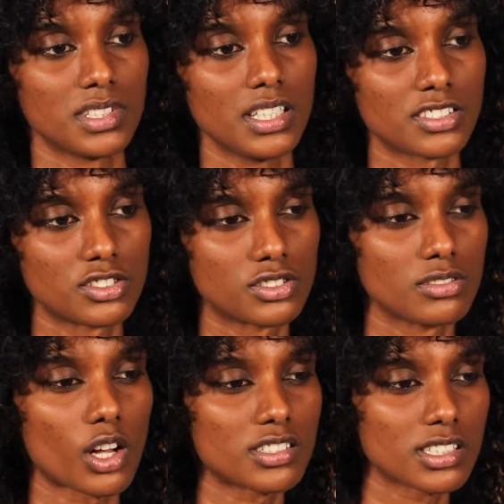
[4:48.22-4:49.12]
it's
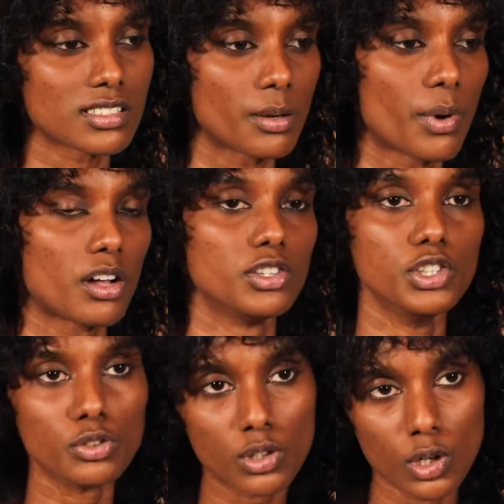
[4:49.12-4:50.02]
not just about
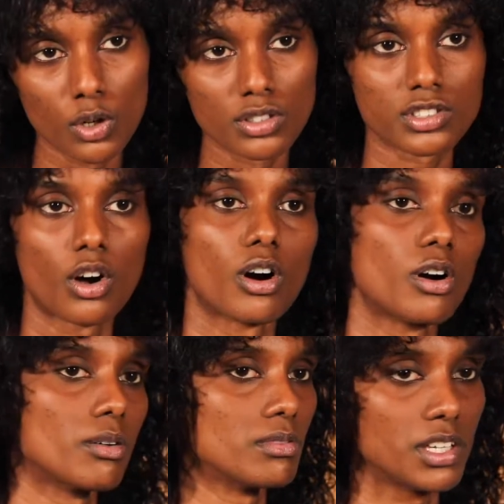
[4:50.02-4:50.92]
new clothes
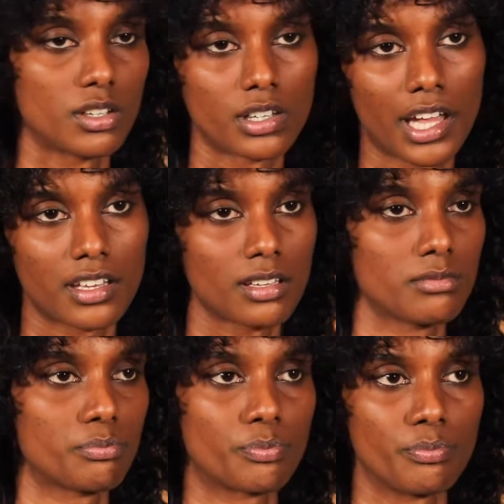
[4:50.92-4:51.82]
or
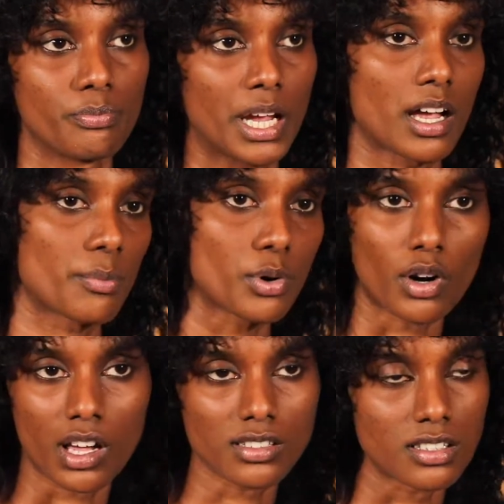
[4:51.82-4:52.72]
getting makeup
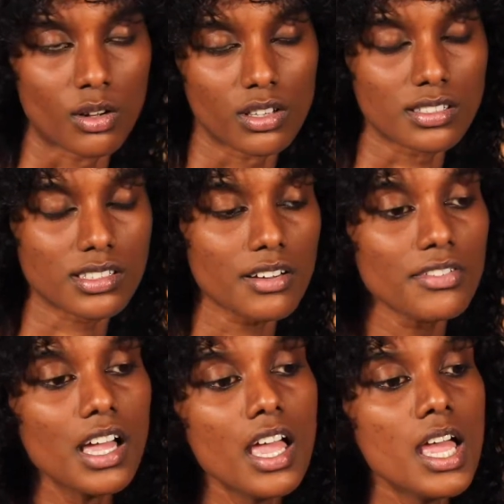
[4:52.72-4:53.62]
products and all this stuff,
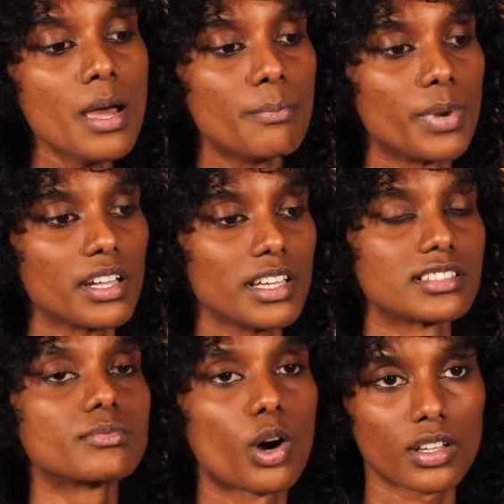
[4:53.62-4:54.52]
but
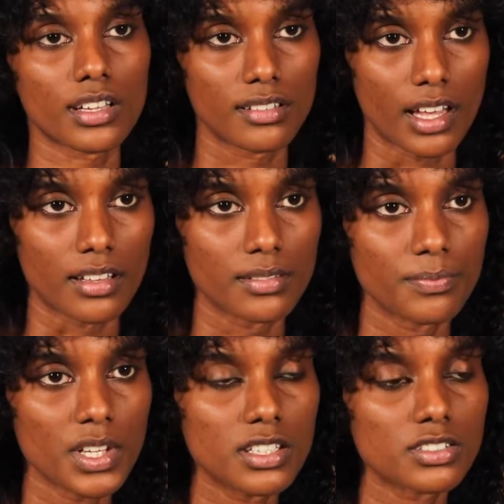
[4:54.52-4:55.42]
it's more than that.
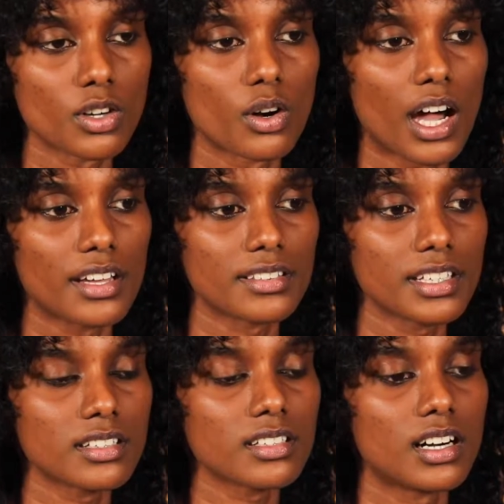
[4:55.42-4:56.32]
So I
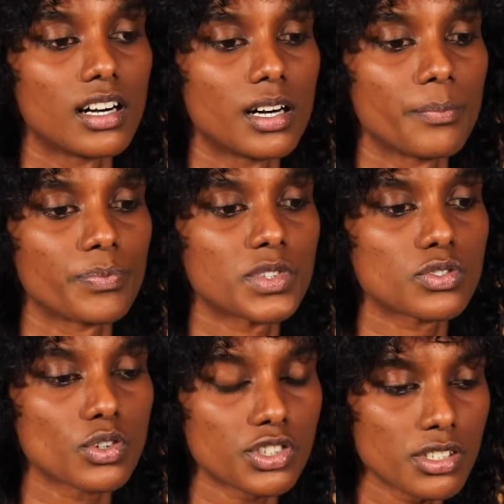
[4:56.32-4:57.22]
think
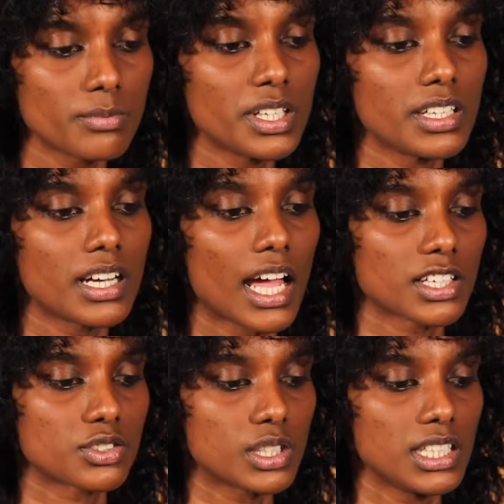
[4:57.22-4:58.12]
social media
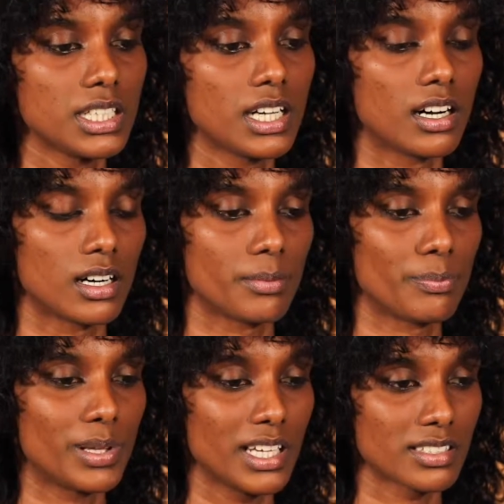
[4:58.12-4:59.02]
actually
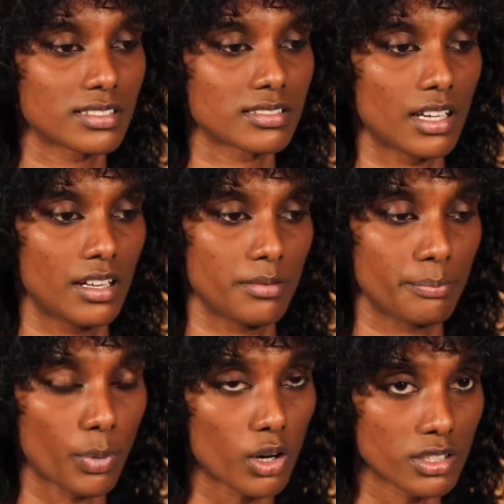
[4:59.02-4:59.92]
plays an
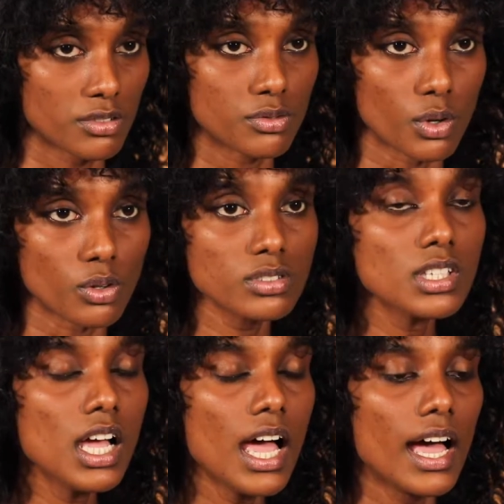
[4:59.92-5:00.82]
important role,
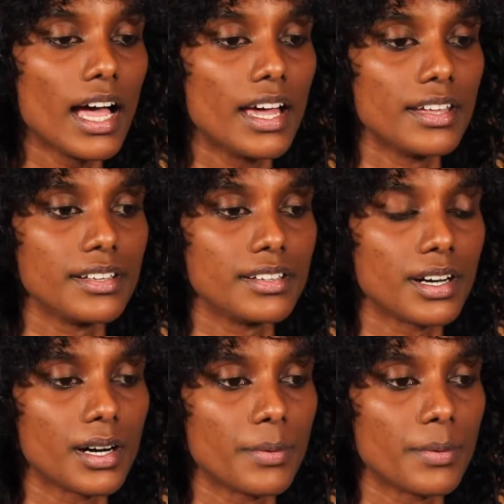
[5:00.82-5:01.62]
and